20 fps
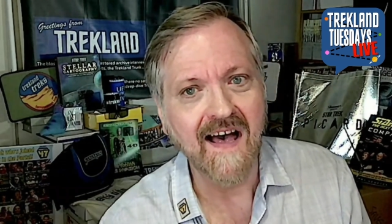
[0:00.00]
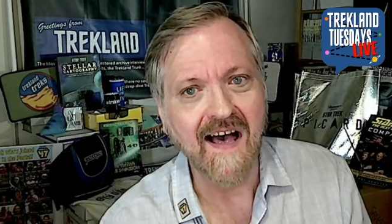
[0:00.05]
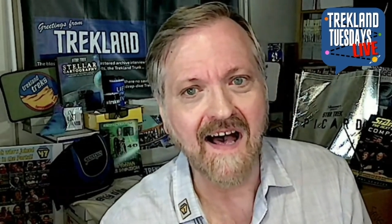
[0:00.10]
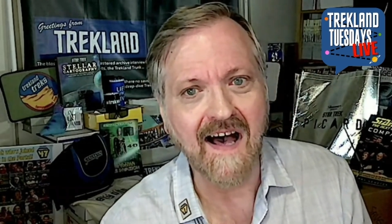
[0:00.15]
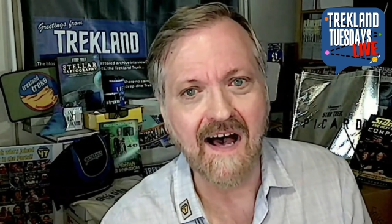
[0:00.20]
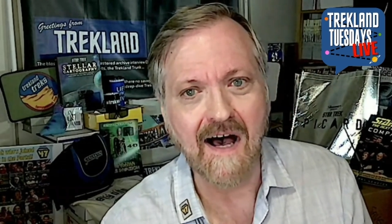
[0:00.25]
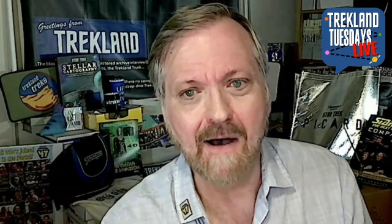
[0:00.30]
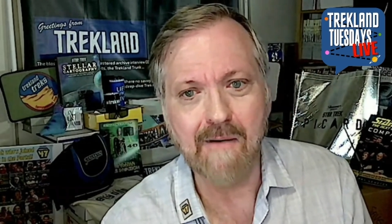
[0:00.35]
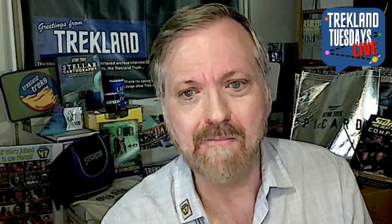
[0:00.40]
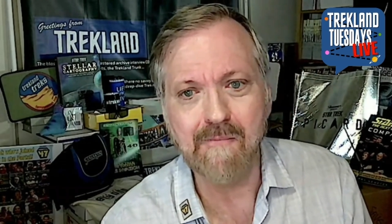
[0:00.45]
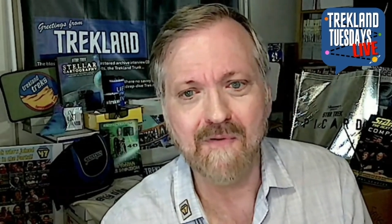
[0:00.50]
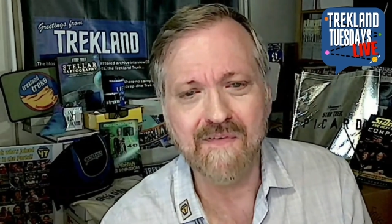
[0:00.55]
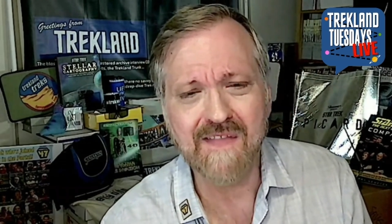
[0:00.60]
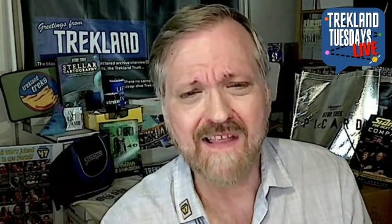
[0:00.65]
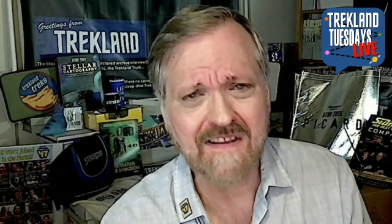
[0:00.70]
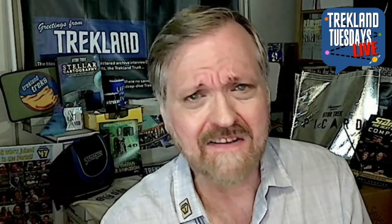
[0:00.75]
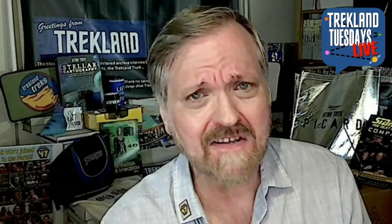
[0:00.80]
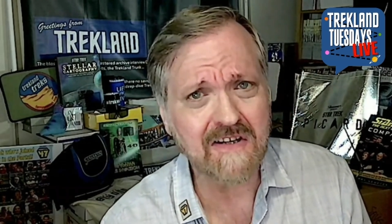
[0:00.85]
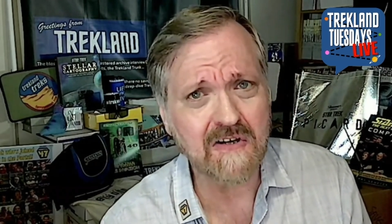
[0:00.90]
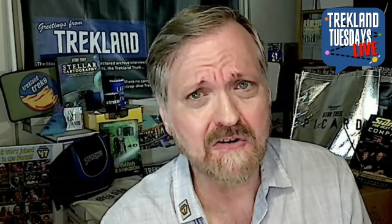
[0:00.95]
Um, well,
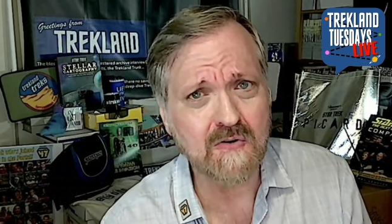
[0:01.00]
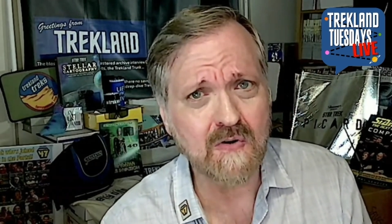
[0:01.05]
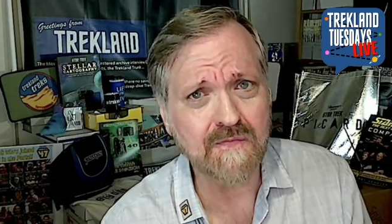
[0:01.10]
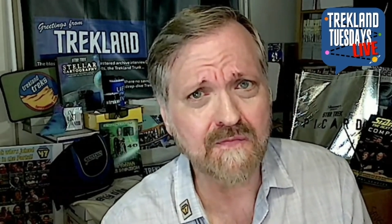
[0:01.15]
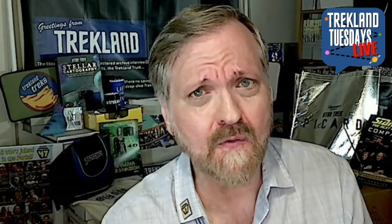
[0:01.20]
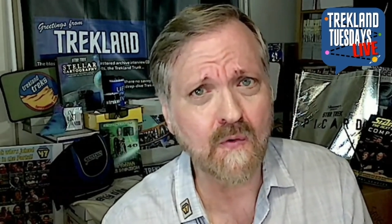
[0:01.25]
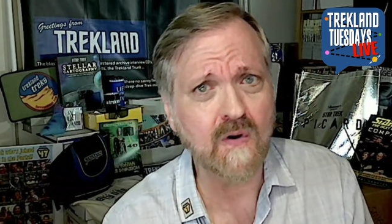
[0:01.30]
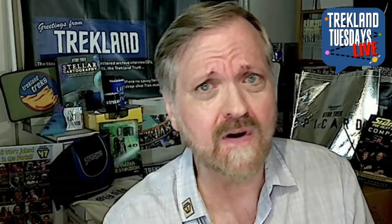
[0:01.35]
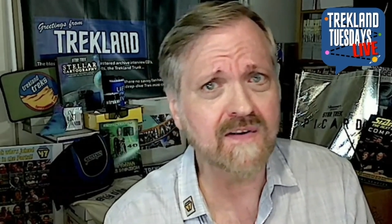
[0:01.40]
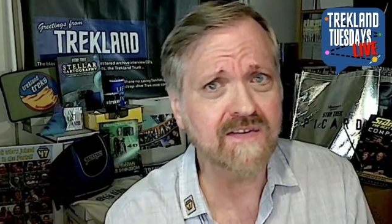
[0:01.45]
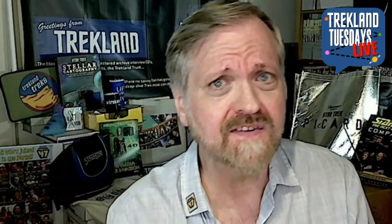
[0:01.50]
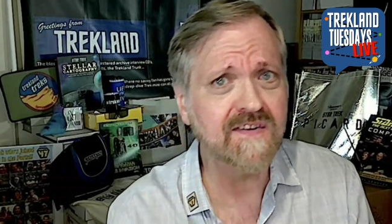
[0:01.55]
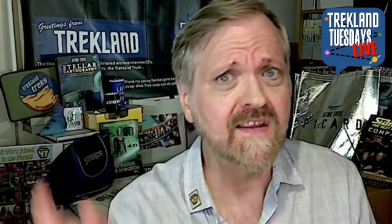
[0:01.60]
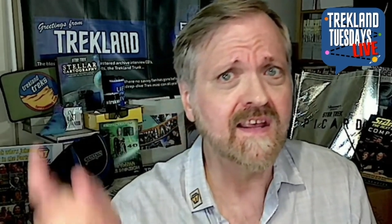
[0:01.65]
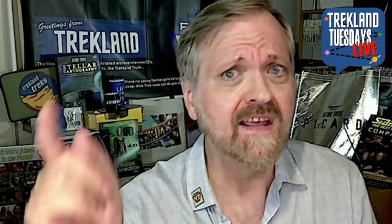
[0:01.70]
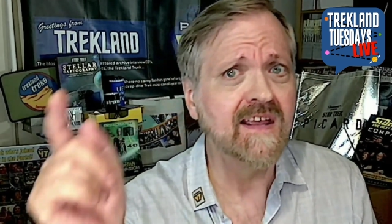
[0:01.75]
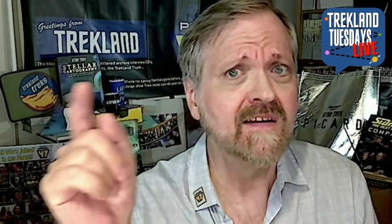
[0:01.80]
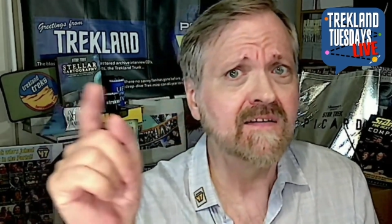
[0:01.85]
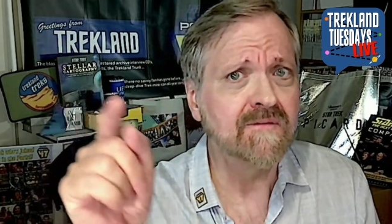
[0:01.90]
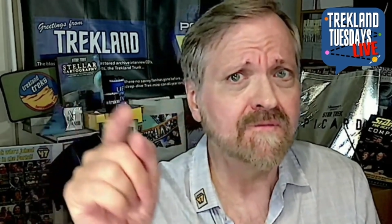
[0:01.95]
that's going to do it for us
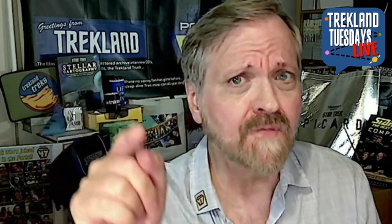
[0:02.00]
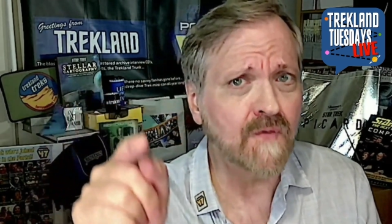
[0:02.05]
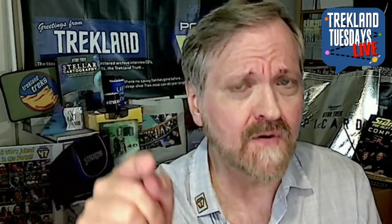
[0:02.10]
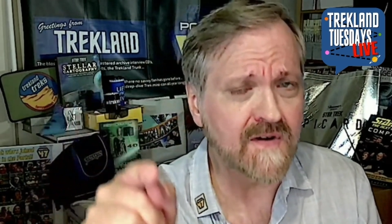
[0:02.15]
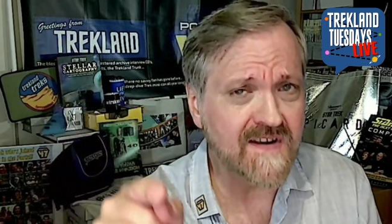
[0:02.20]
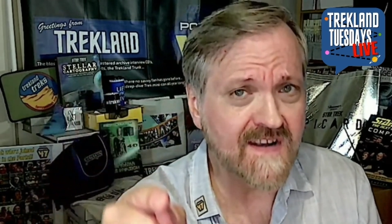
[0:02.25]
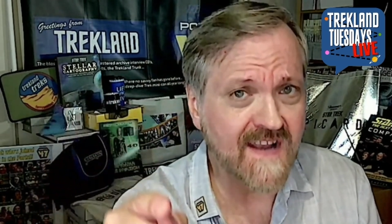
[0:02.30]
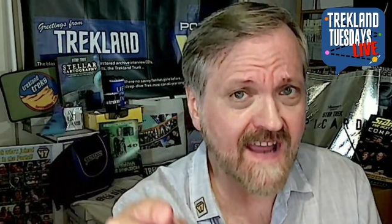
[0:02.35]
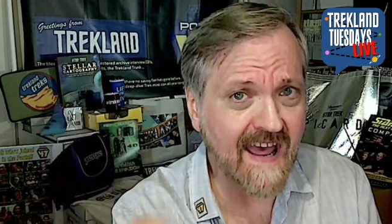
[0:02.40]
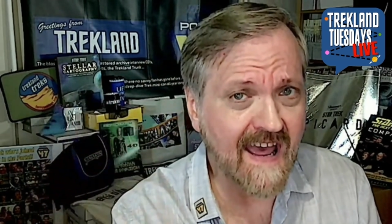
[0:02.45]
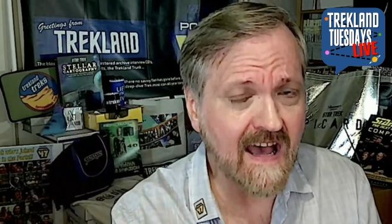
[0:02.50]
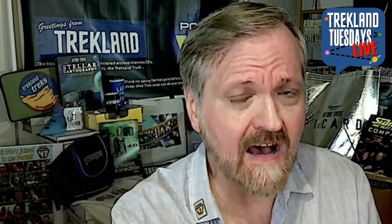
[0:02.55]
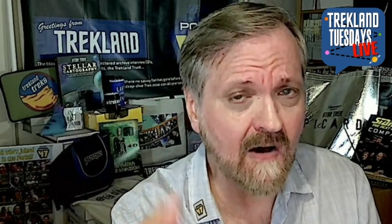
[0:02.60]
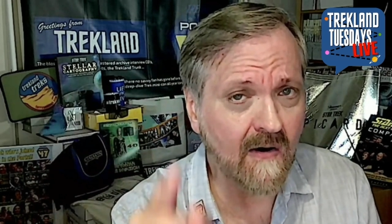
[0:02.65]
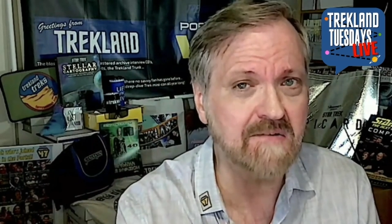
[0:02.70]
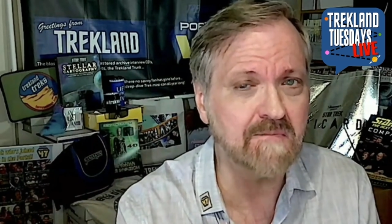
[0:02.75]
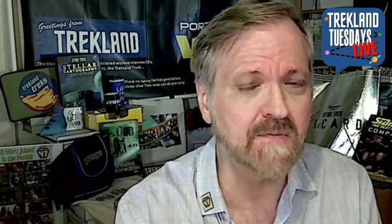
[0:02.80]
for now.